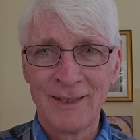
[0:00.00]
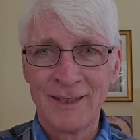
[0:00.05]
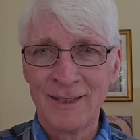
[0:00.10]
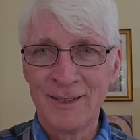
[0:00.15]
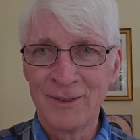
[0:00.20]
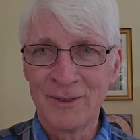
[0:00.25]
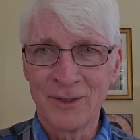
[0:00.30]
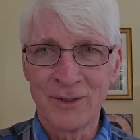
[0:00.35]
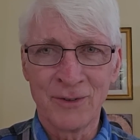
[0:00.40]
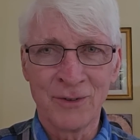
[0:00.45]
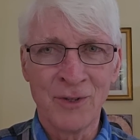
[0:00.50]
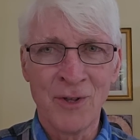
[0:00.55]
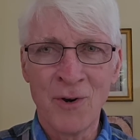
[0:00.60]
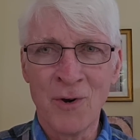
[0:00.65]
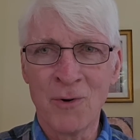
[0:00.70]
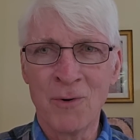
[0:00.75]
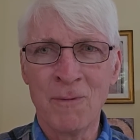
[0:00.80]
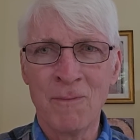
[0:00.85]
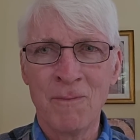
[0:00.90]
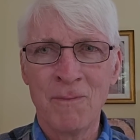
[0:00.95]
It says,
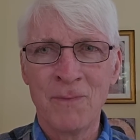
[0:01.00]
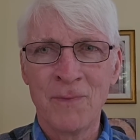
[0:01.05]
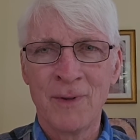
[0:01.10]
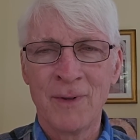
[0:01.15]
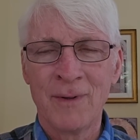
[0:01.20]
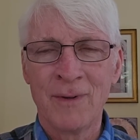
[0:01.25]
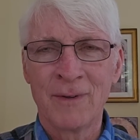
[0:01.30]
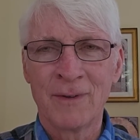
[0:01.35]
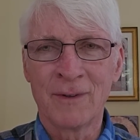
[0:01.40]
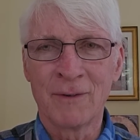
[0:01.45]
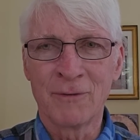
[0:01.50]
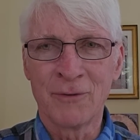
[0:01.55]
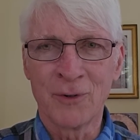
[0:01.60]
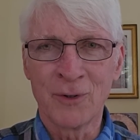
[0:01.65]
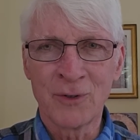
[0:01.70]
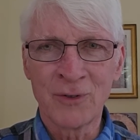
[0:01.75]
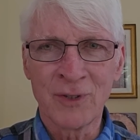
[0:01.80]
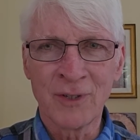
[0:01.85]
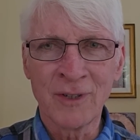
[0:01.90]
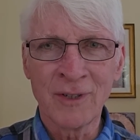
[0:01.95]
no, the
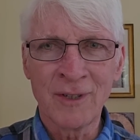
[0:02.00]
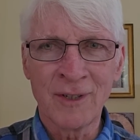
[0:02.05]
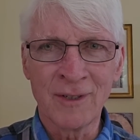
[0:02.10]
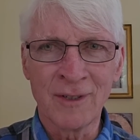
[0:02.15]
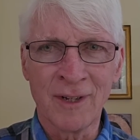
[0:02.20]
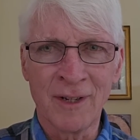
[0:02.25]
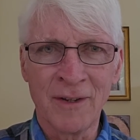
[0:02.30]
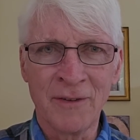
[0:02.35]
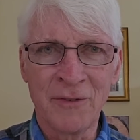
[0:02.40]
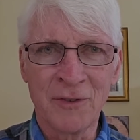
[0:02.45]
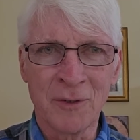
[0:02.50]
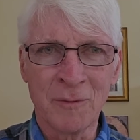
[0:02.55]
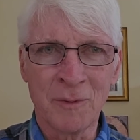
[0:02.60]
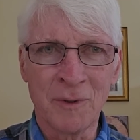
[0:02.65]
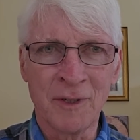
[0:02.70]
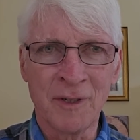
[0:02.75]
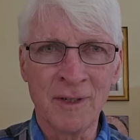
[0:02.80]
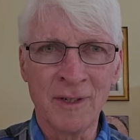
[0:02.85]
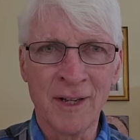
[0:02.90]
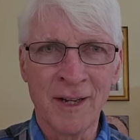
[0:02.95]
first thing in our life should
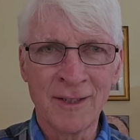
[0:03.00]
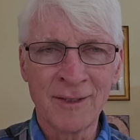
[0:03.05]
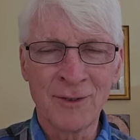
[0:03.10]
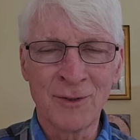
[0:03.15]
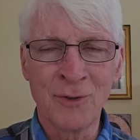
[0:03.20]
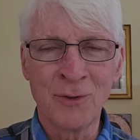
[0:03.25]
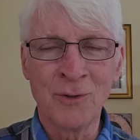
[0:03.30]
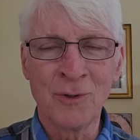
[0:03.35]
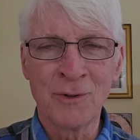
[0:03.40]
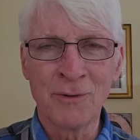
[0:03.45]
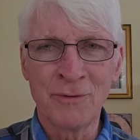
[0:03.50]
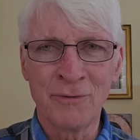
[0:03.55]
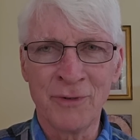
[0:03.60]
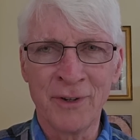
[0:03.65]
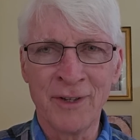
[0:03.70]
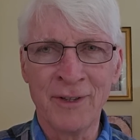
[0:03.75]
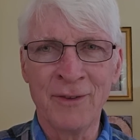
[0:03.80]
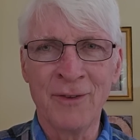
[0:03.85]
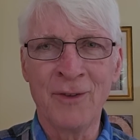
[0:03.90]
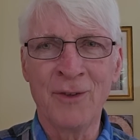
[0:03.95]
be not to
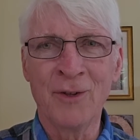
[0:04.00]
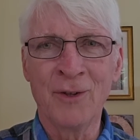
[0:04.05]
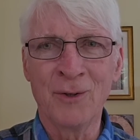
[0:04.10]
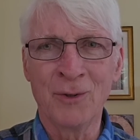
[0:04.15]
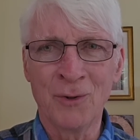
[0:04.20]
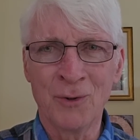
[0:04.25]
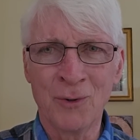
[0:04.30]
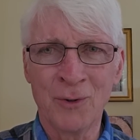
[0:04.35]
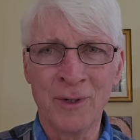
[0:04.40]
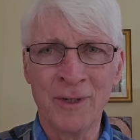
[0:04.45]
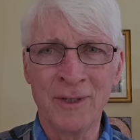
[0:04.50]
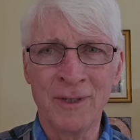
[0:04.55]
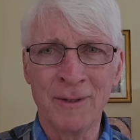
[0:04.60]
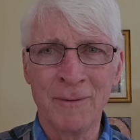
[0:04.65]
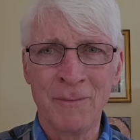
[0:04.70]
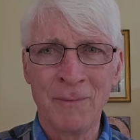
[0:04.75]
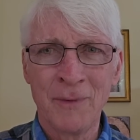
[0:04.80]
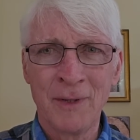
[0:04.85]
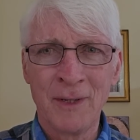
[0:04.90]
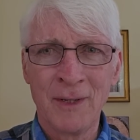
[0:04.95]
offend the Lord,
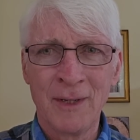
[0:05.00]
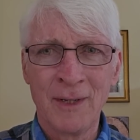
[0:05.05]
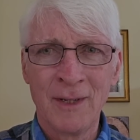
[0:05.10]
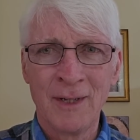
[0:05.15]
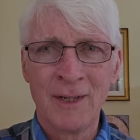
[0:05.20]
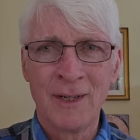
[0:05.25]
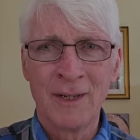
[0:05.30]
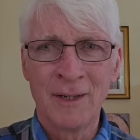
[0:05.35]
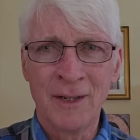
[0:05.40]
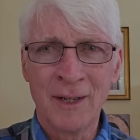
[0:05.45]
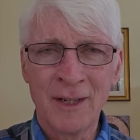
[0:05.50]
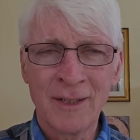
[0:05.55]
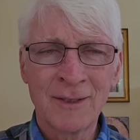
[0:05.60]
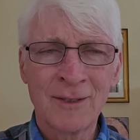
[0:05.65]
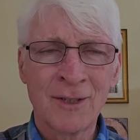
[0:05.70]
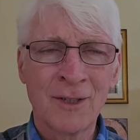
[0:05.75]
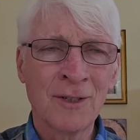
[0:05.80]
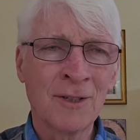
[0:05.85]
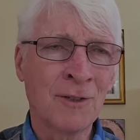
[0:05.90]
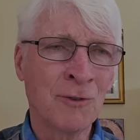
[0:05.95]
not
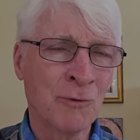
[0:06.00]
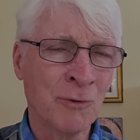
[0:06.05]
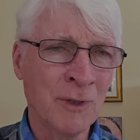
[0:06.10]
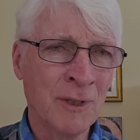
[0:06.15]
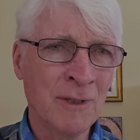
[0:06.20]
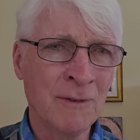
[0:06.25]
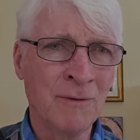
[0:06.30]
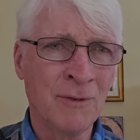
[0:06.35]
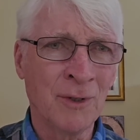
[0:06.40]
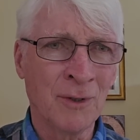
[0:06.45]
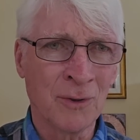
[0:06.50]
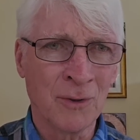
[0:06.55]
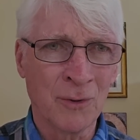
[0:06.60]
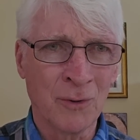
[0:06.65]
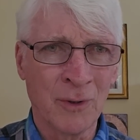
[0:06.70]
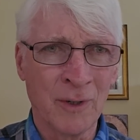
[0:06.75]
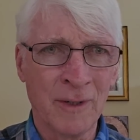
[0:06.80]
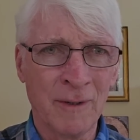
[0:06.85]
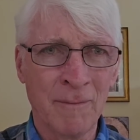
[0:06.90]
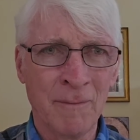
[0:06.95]
to grieve the
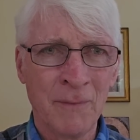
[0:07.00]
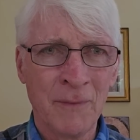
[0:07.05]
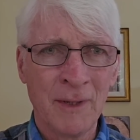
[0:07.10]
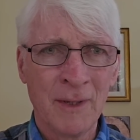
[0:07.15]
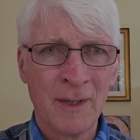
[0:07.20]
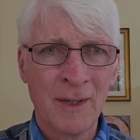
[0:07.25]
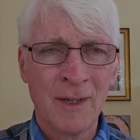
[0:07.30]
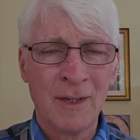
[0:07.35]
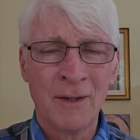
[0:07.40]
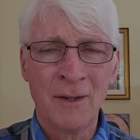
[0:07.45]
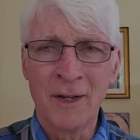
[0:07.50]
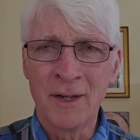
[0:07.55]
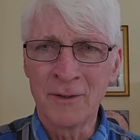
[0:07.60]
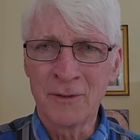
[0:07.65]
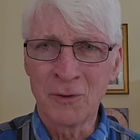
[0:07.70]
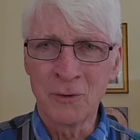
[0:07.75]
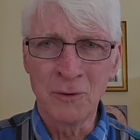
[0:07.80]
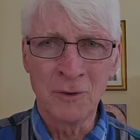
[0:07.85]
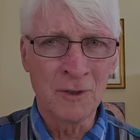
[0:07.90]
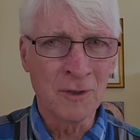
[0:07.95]
Lord, not
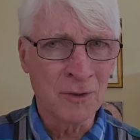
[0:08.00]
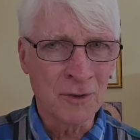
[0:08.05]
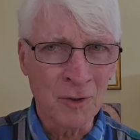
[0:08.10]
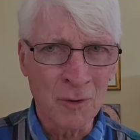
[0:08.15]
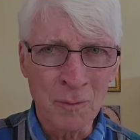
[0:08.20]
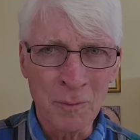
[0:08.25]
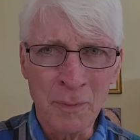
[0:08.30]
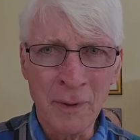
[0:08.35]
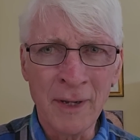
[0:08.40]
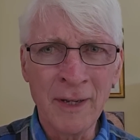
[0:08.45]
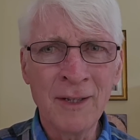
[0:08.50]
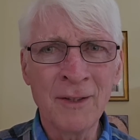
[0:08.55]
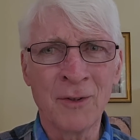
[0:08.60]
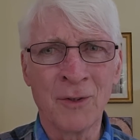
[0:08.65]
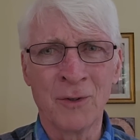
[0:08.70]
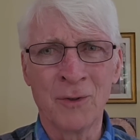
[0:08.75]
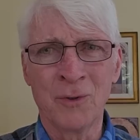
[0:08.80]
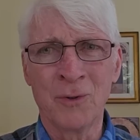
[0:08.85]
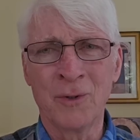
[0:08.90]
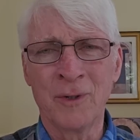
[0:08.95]
to disobey the
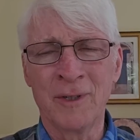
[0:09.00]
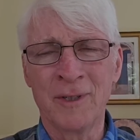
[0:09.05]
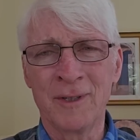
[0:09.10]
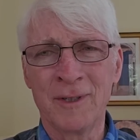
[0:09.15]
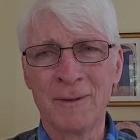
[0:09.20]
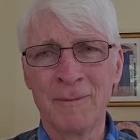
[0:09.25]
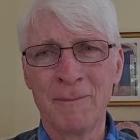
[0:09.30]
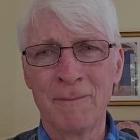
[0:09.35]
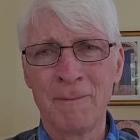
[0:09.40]
Lord.